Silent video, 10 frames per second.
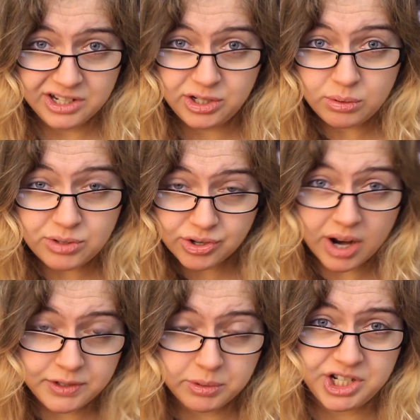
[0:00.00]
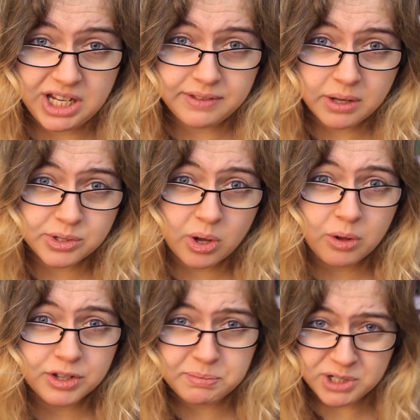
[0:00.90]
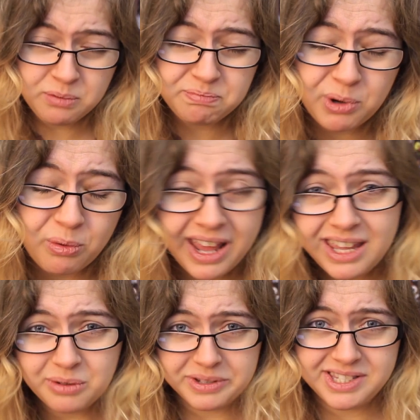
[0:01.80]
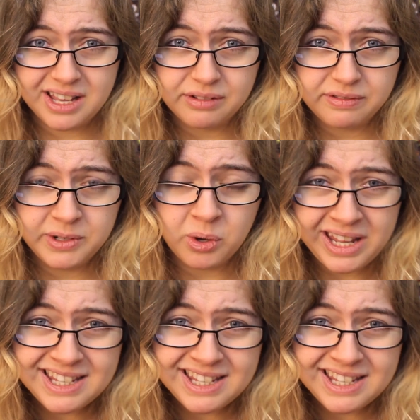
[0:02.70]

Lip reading: Do strive to achieve those goals, but don't berate yourself for not